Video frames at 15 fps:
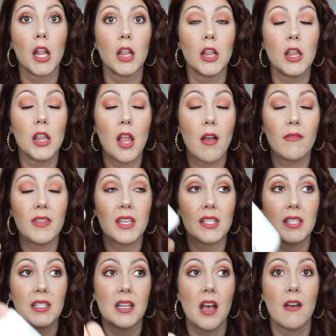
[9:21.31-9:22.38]
Love this
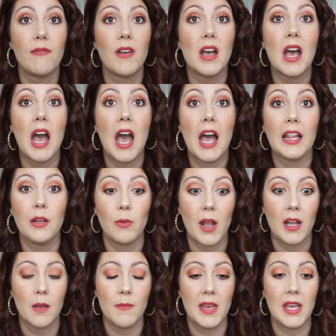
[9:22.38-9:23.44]
stuff, highly
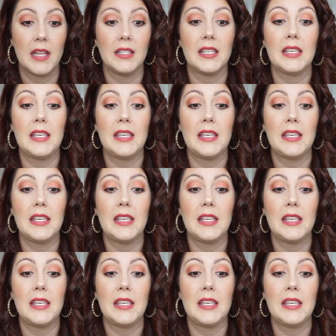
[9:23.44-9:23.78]
recommend.